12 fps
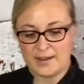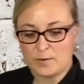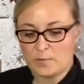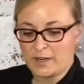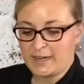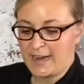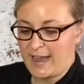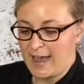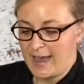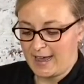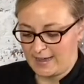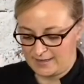we're gonna
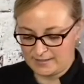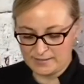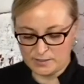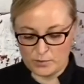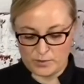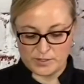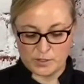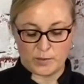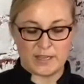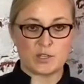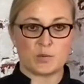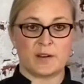add, so
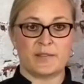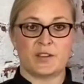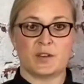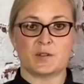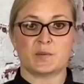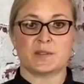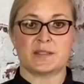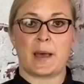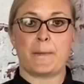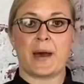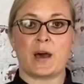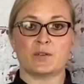each one of those was
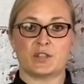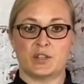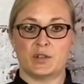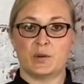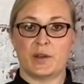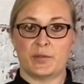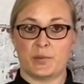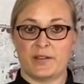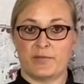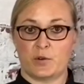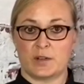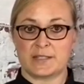about 2
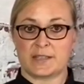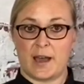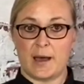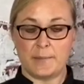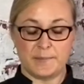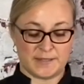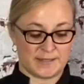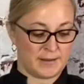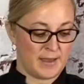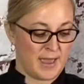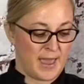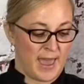3/4 cups.
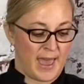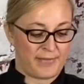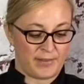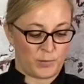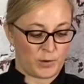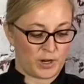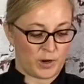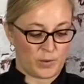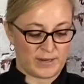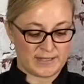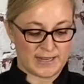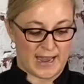And then we're
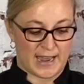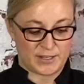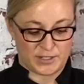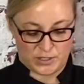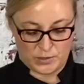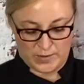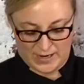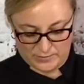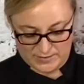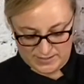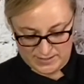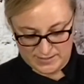going to add 2
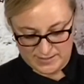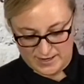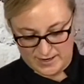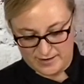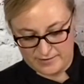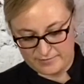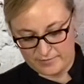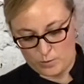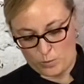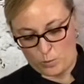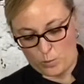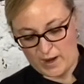ounces of
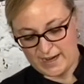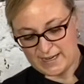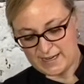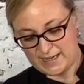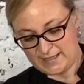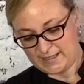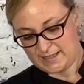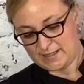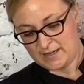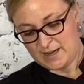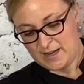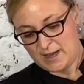white
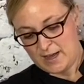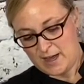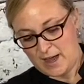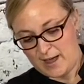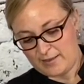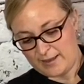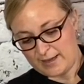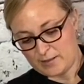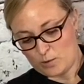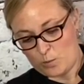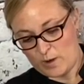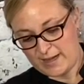onion. I like the
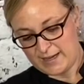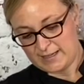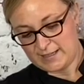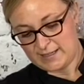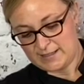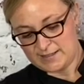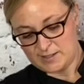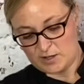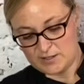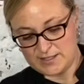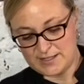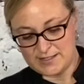white onion in
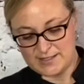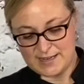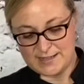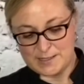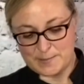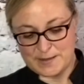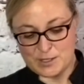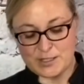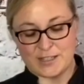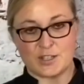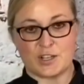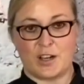salsas, and especially
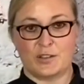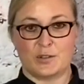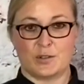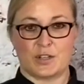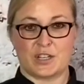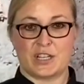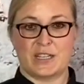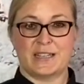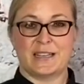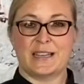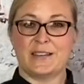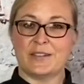in child nutrition,
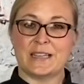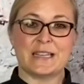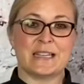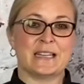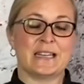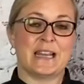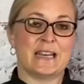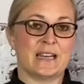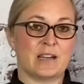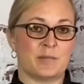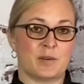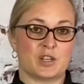even in any
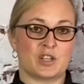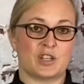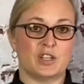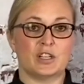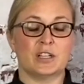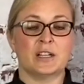commercial